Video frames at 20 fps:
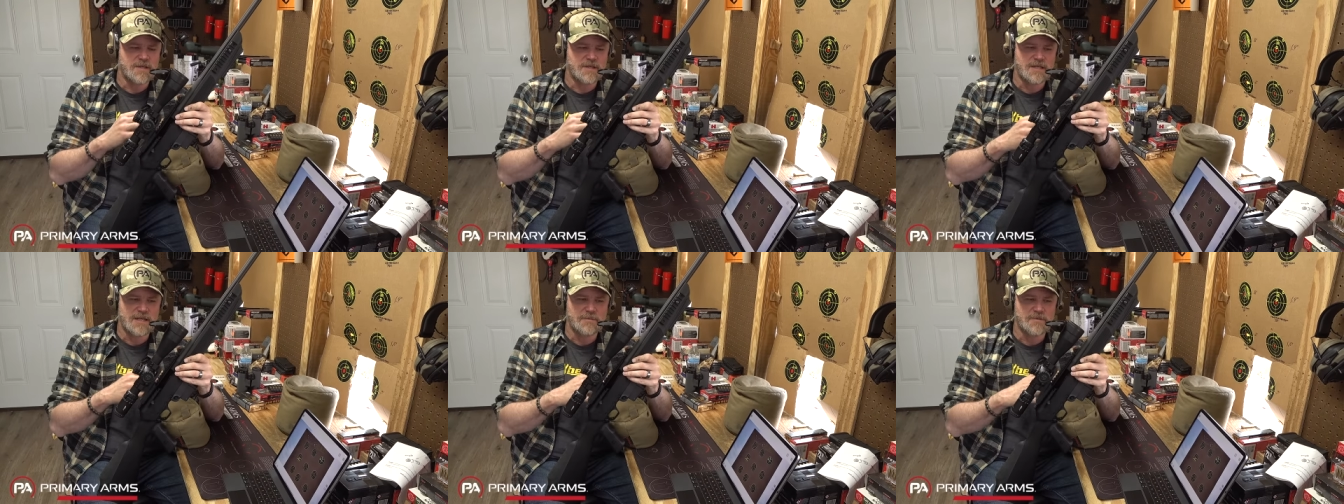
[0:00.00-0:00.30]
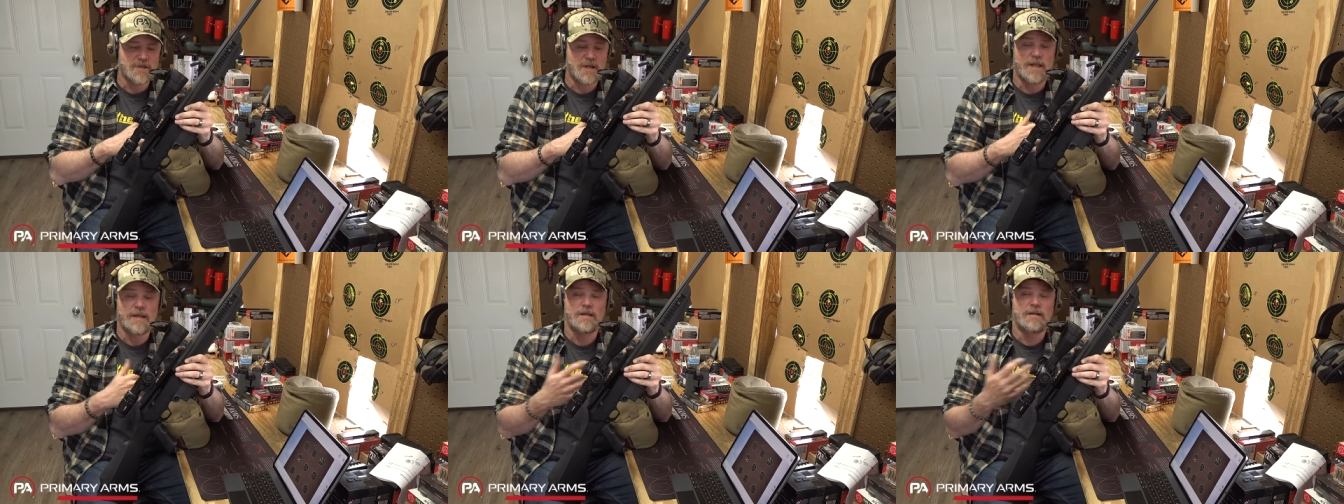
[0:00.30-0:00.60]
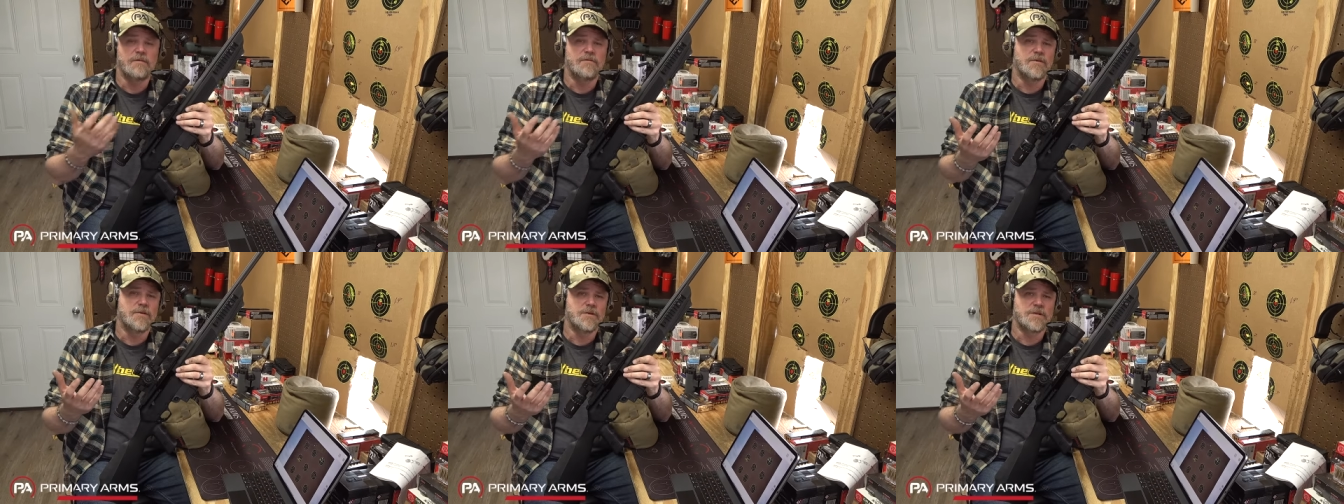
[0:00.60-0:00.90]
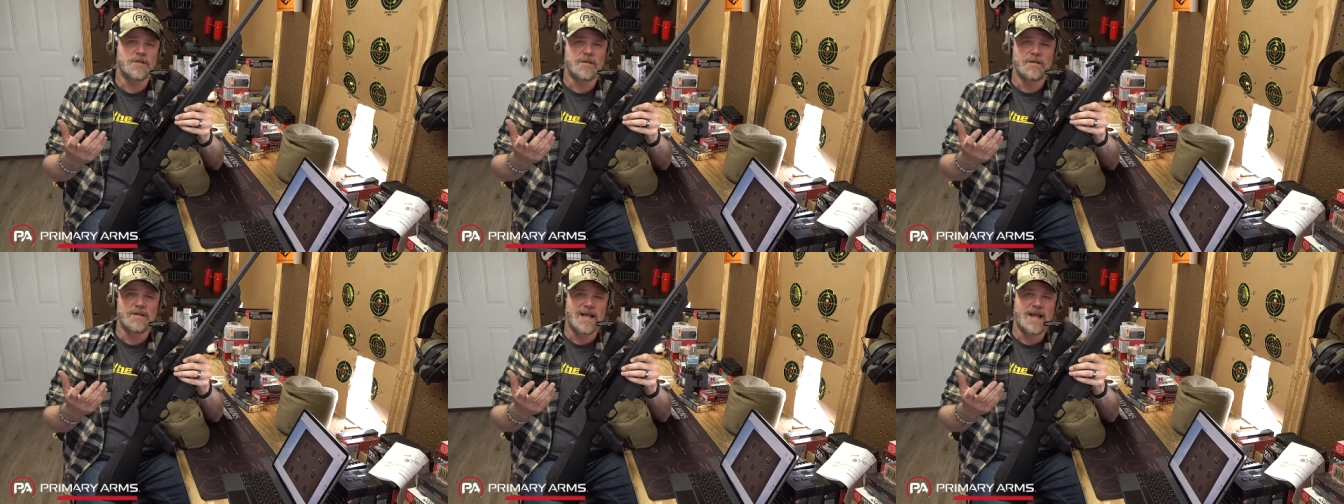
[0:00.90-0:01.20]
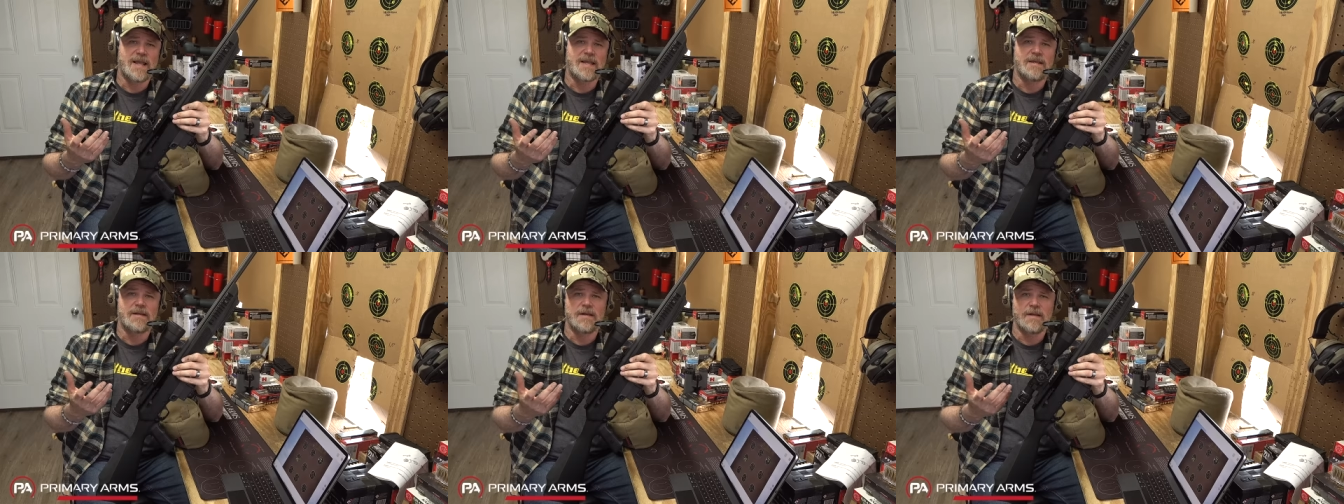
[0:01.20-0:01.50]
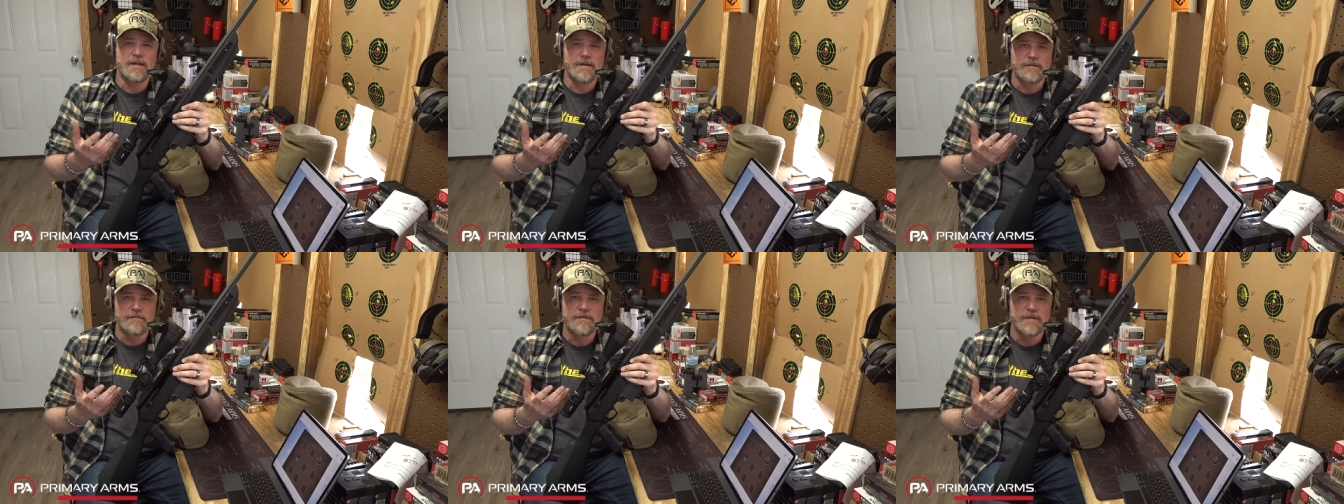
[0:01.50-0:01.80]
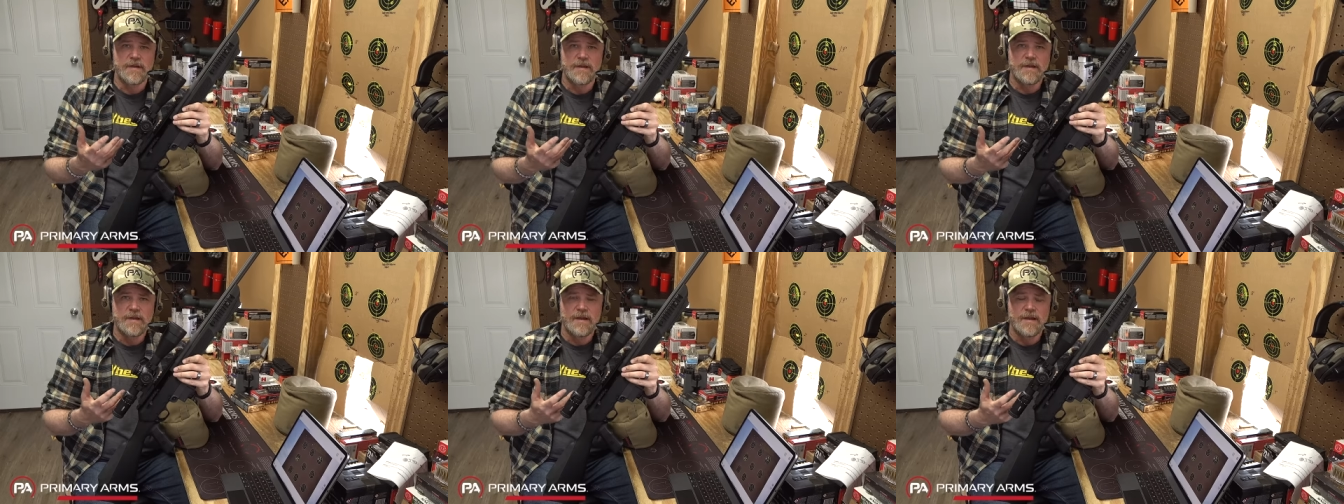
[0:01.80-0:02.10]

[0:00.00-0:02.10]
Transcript: It seems like a diverse diet of